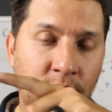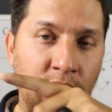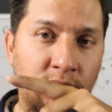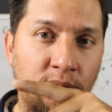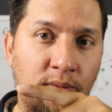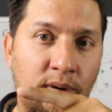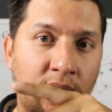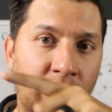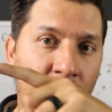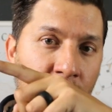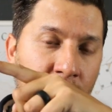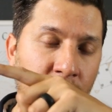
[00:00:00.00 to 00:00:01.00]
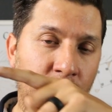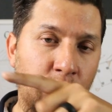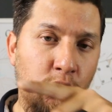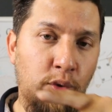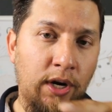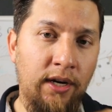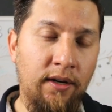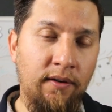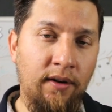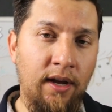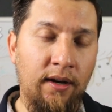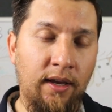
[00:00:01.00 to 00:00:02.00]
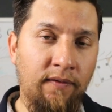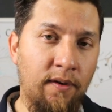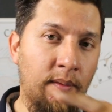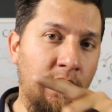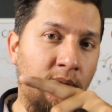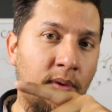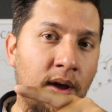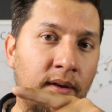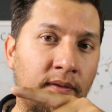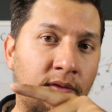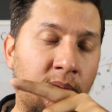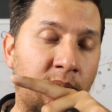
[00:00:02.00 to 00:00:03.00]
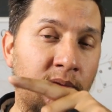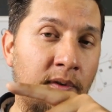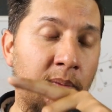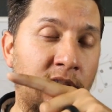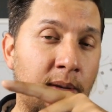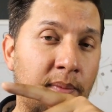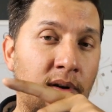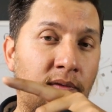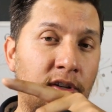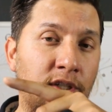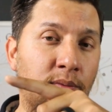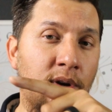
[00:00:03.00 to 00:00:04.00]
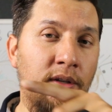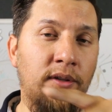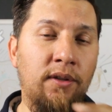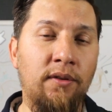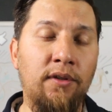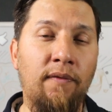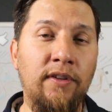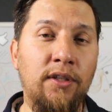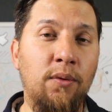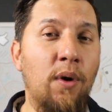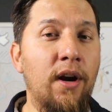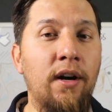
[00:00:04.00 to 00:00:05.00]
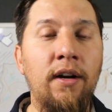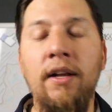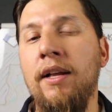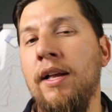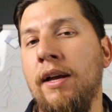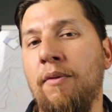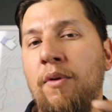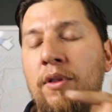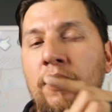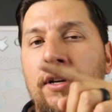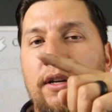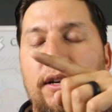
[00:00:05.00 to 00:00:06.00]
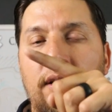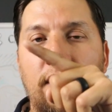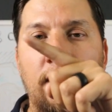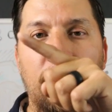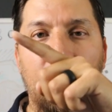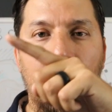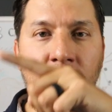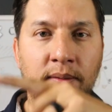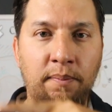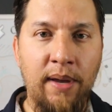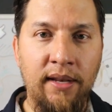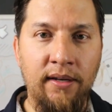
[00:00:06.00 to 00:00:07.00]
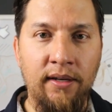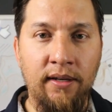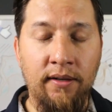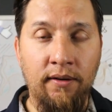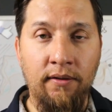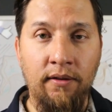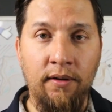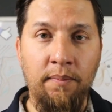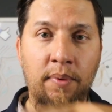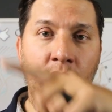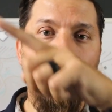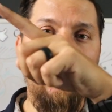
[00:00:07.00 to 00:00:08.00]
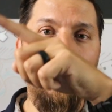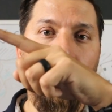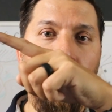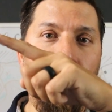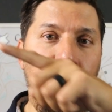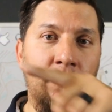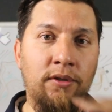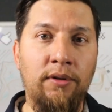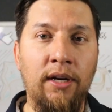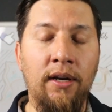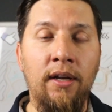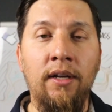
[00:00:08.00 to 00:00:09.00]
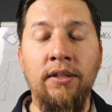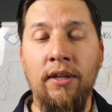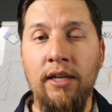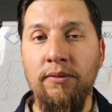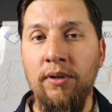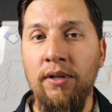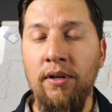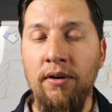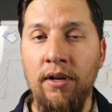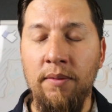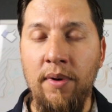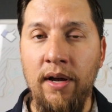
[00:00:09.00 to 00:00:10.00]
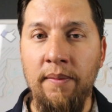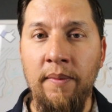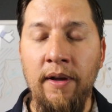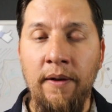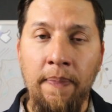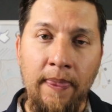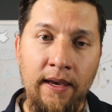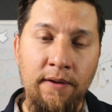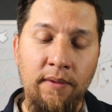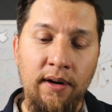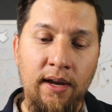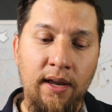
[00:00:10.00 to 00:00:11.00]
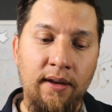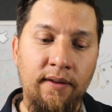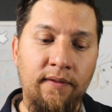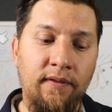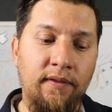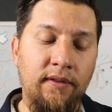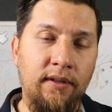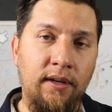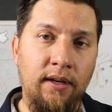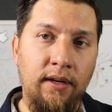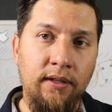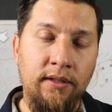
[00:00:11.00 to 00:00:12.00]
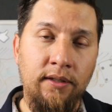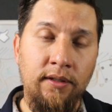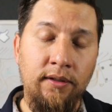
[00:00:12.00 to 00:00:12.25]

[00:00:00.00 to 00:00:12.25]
which would have looked straight, kind of like from the rod, from, from the tip of your fishing rod to the surface of the water, will look like it has a bend in it. It will look bowed as opposed to straight. So that's when you know you're on the bottom and you want to kind of uh,